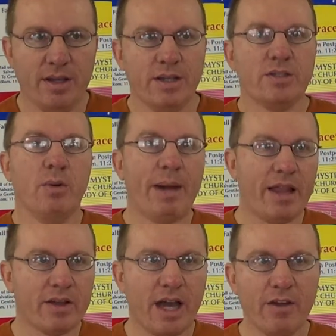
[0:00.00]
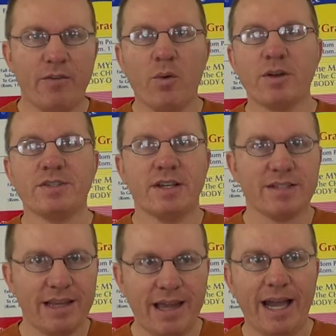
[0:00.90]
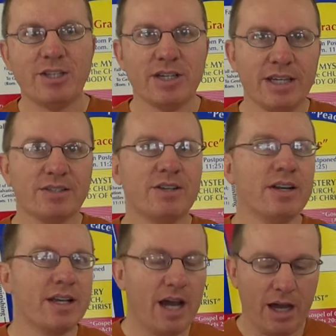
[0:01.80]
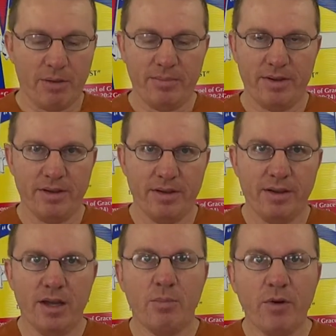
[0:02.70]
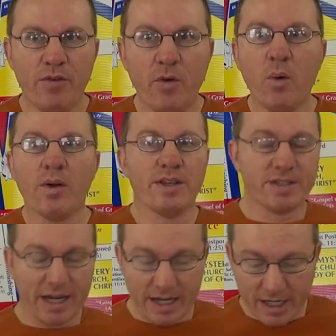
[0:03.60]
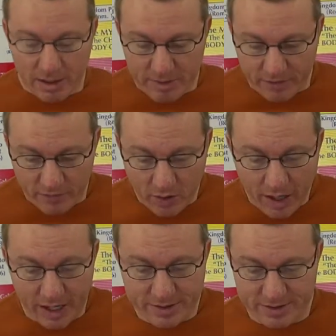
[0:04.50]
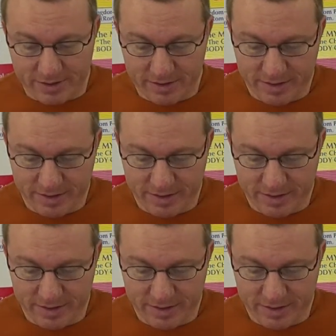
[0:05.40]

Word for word: So Malachi 4 says Elijah is going to come before the second coming of Christ.